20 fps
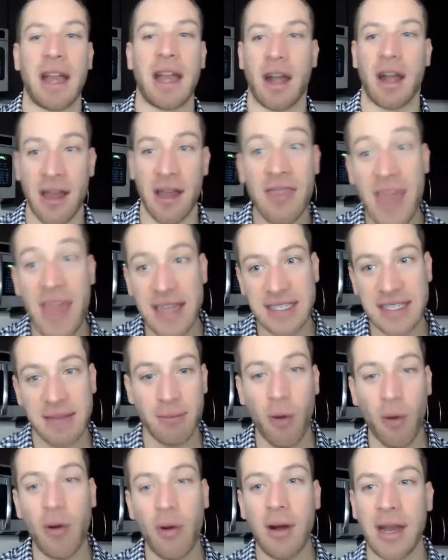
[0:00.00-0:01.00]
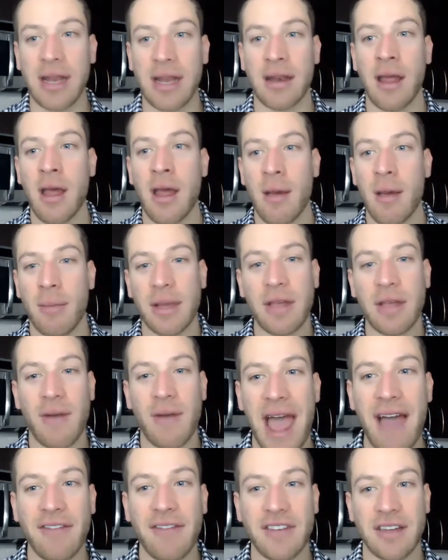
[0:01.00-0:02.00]
Right. That's important, but you
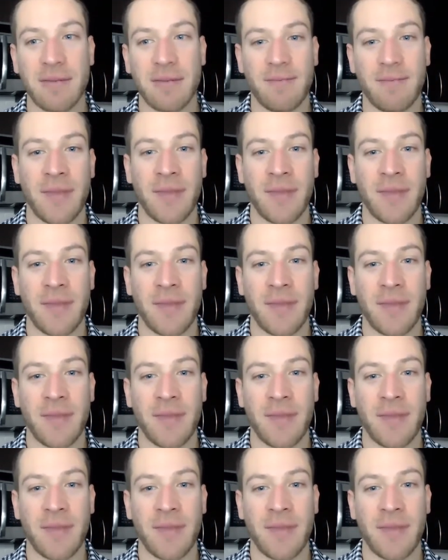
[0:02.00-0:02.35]
have to